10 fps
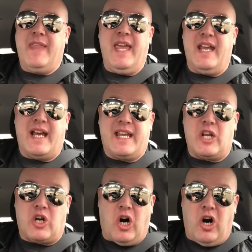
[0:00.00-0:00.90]
I get a
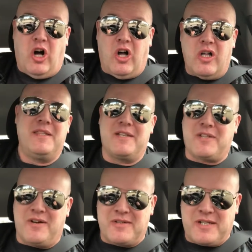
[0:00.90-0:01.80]
call. These
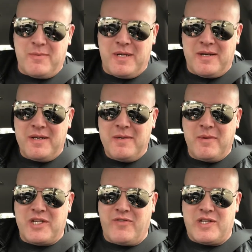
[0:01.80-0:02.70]
calls come in.
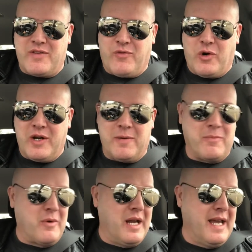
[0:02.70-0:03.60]
Most of us avoid
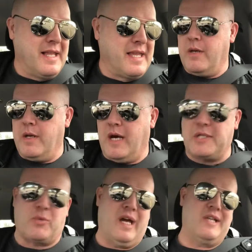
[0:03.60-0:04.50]
them, right? Like,
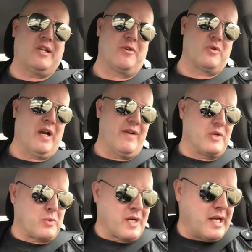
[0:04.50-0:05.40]
us rideshare
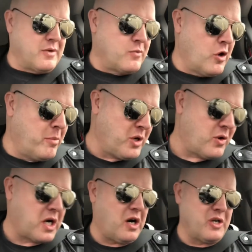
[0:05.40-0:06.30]
drivers, we're getting
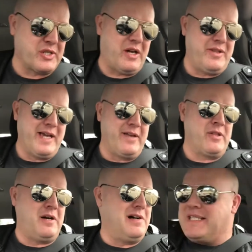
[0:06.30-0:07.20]
robocalls all day
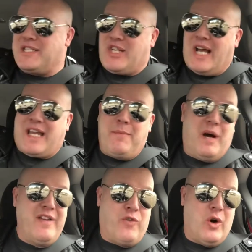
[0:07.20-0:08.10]
long. Checking
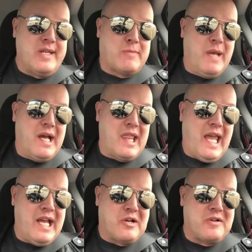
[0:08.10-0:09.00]
my voicemail
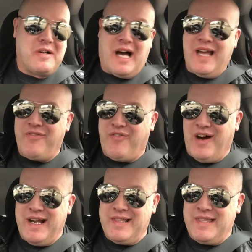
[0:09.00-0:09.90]
later, I
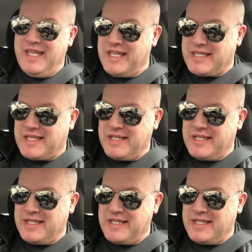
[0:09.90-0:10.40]
find this.